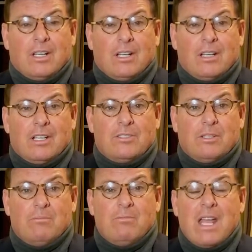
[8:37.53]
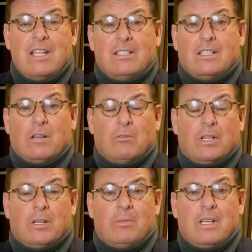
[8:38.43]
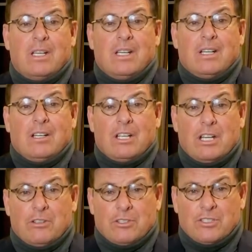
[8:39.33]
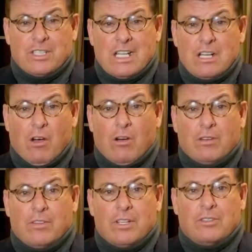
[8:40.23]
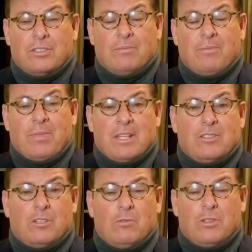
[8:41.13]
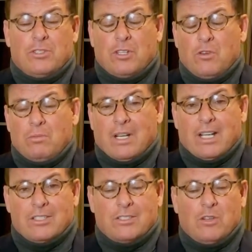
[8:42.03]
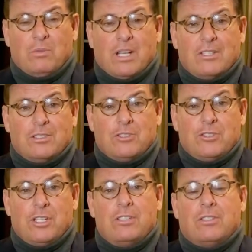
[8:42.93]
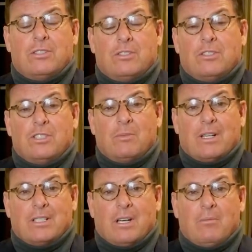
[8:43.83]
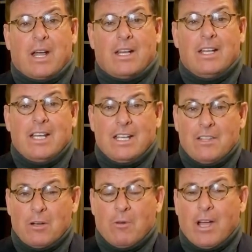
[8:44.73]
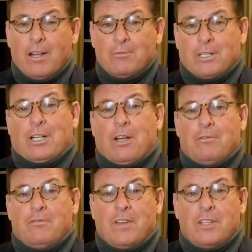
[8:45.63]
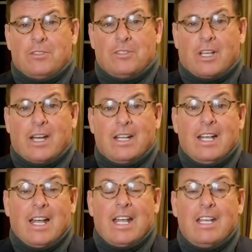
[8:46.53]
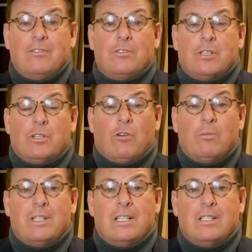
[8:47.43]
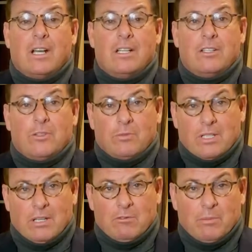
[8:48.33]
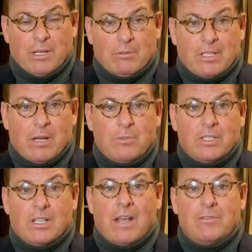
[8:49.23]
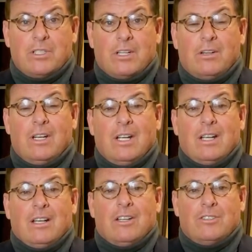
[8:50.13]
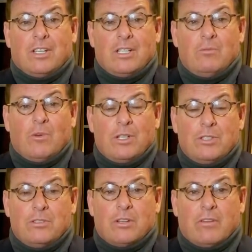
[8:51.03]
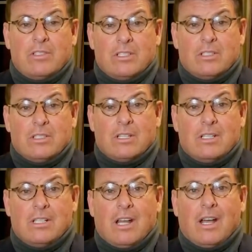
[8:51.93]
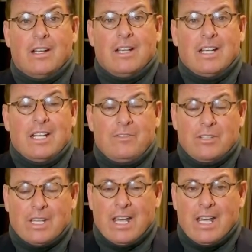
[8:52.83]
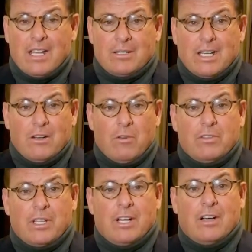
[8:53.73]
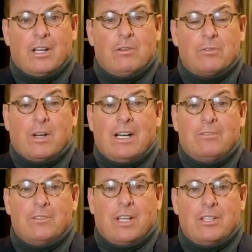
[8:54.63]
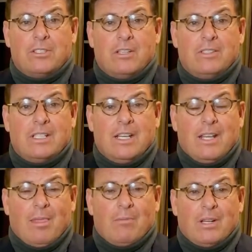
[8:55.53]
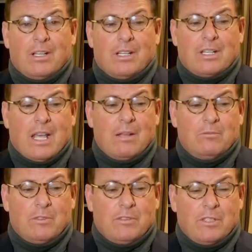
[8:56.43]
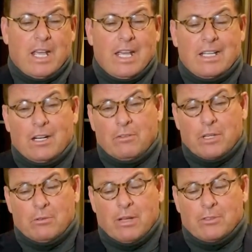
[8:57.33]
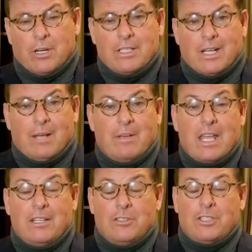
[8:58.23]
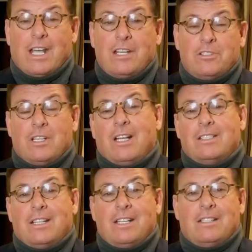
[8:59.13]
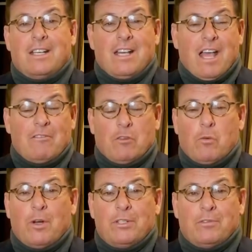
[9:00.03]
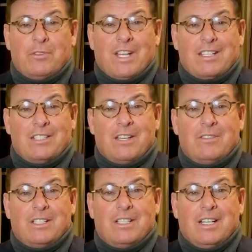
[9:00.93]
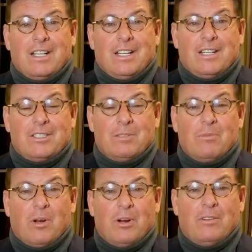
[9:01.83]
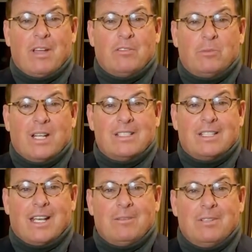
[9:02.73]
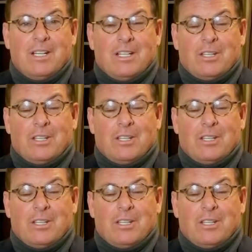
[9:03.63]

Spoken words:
It's amazing that we're going to be here to see all of this. So we're so blessed because Jesus is just about to come back. Isn't that wild? We're going to go from faith to sight. Hey, if you're in Corbin, Kentucky this weekend, we'll be at Redemption Life Center, Sunday morning, 2 services, and Sunday night. If you can, get over there. I know it's right after Thanksgiving, but if you can, get over there. We'll have a great time. Hey, in the States, the United States, have a wonderful Thanksgiving tomorrow. Have a blessed time.